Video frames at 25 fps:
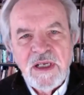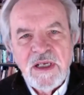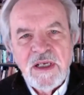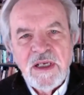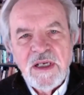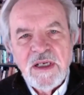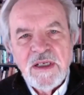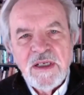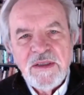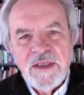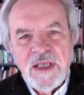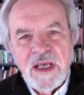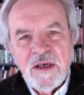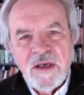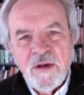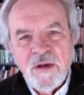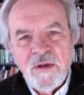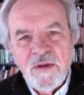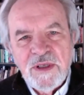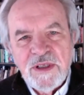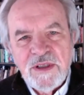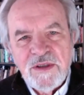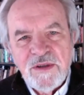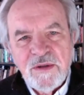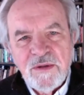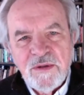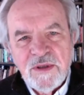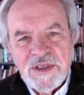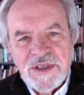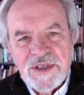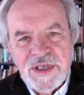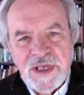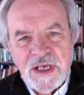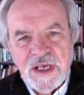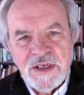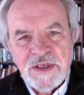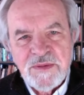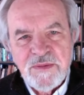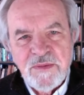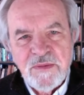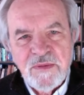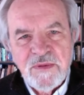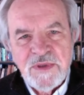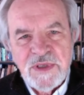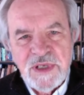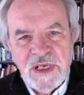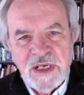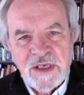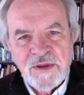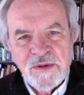not only to a
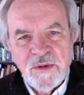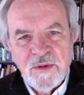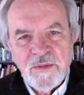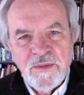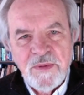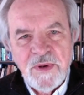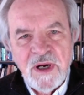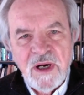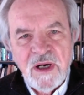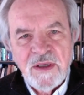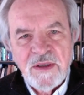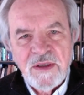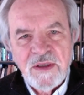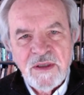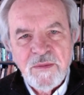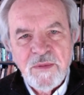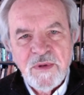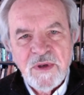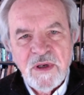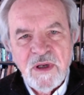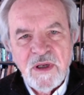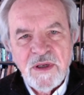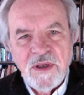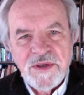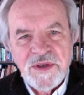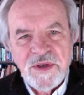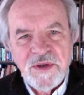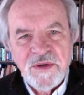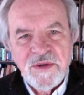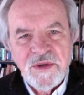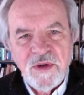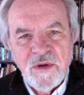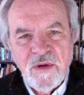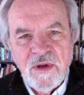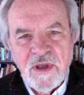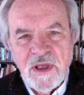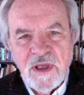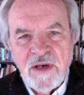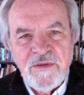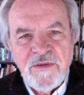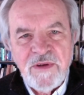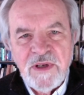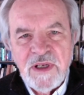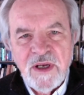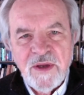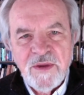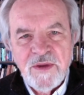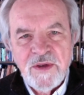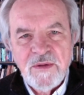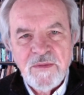sexual partner, but also to every
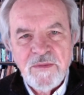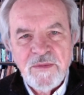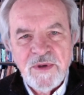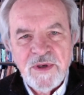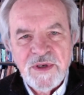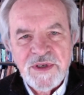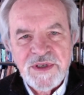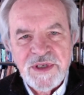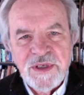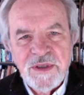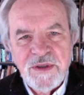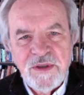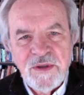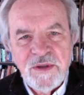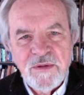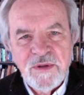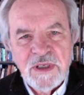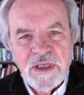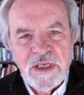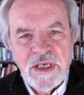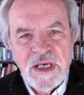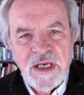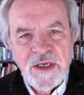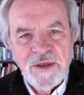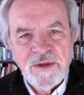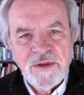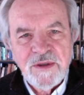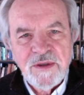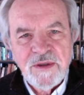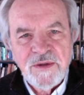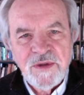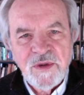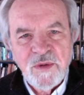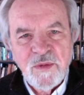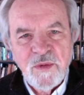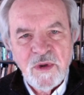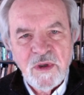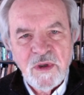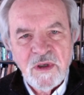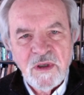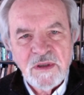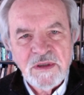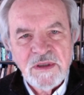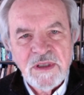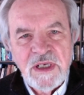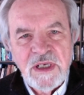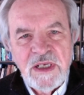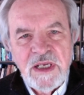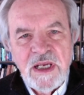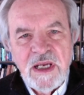other person you encounter in the world.
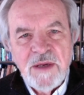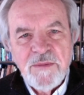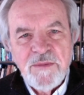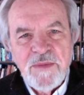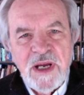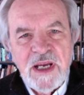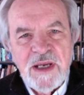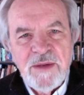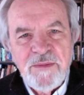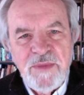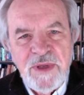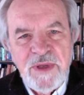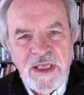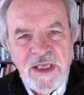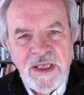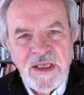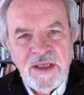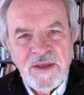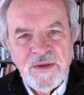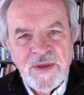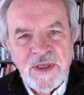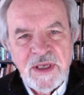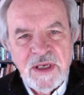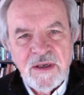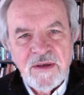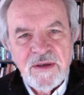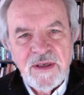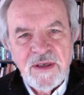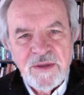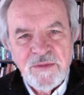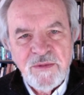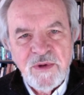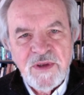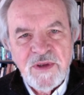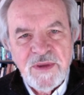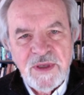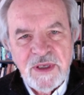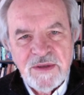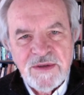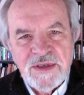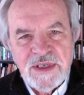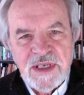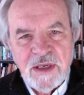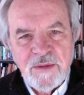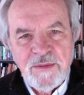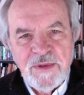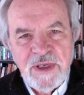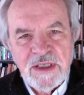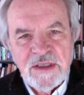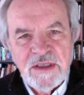By being there with
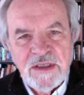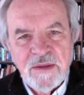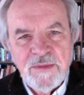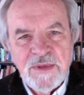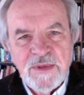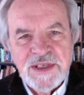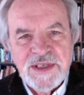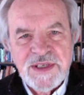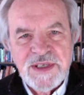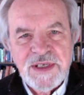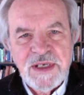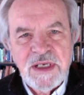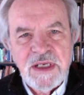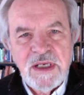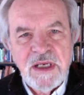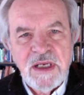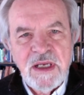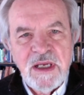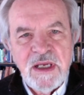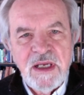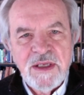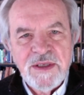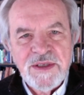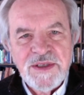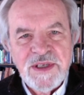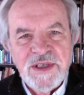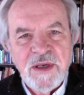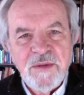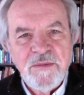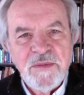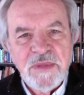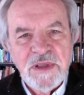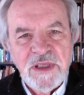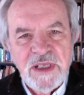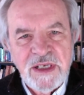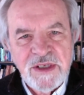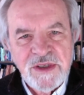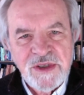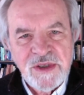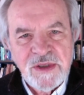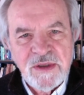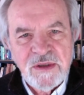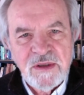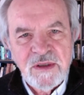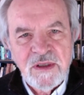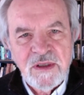some intimacy and some pleasure,